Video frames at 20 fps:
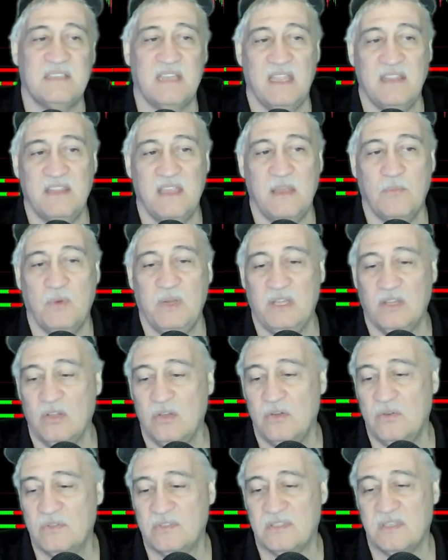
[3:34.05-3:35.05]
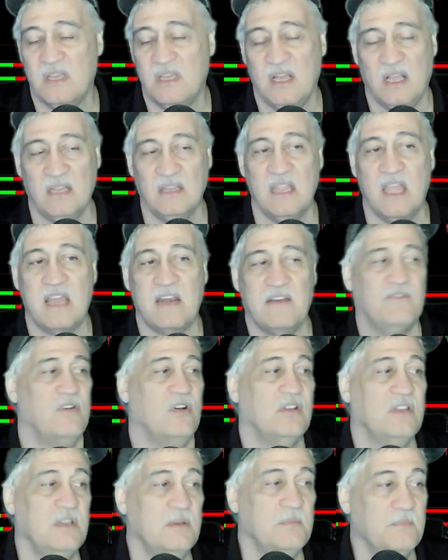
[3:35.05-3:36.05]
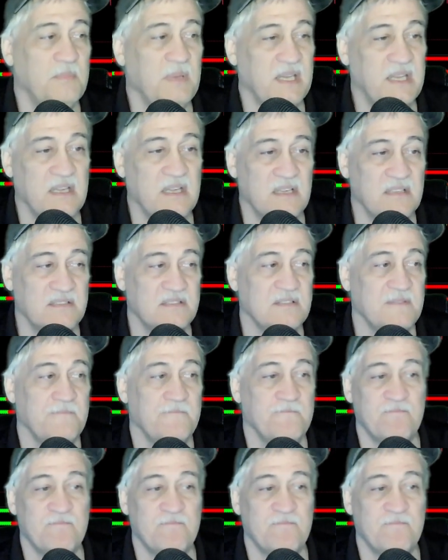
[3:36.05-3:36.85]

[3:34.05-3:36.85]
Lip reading: and then we lose a lot of volume because